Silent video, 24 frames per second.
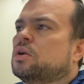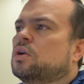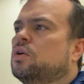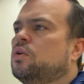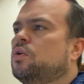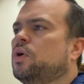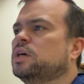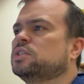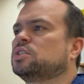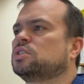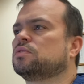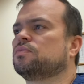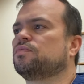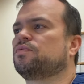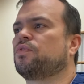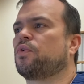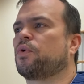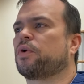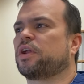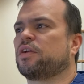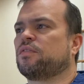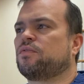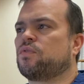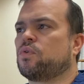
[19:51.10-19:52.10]
Question
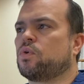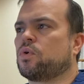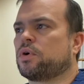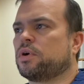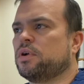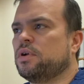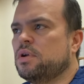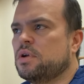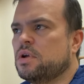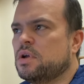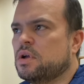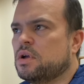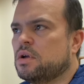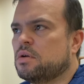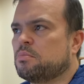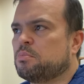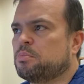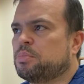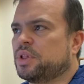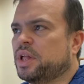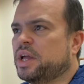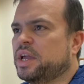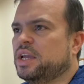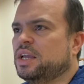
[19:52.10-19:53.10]
44.
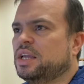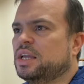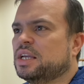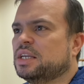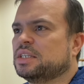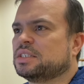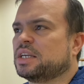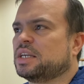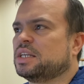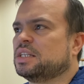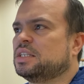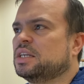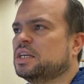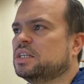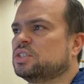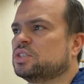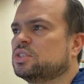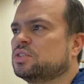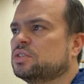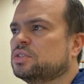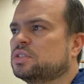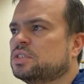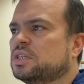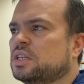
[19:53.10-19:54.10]
Blank is a
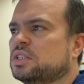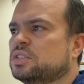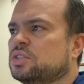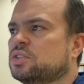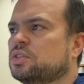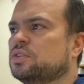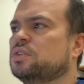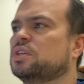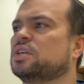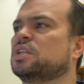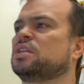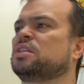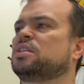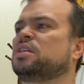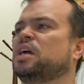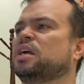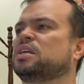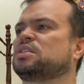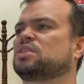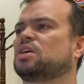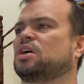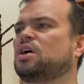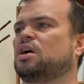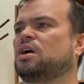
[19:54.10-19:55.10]
digital sensor that
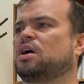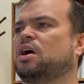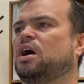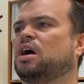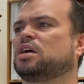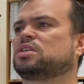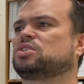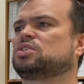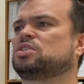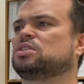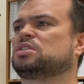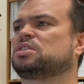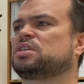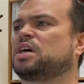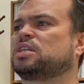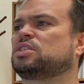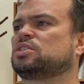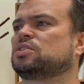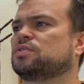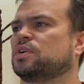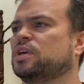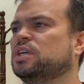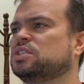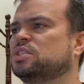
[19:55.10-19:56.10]
detects oxygen
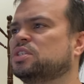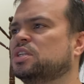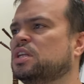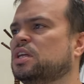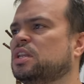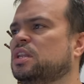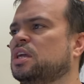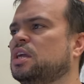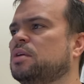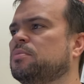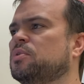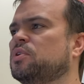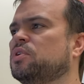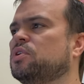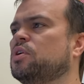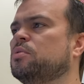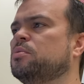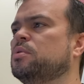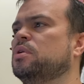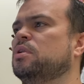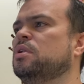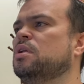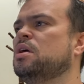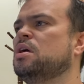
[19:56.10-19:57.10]
saturation in
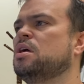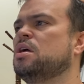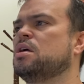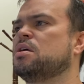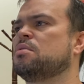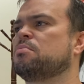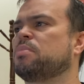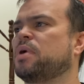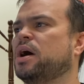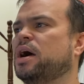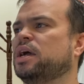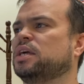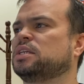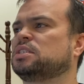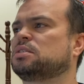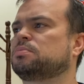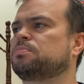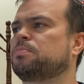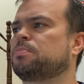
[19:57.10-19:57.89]
hemoglobin by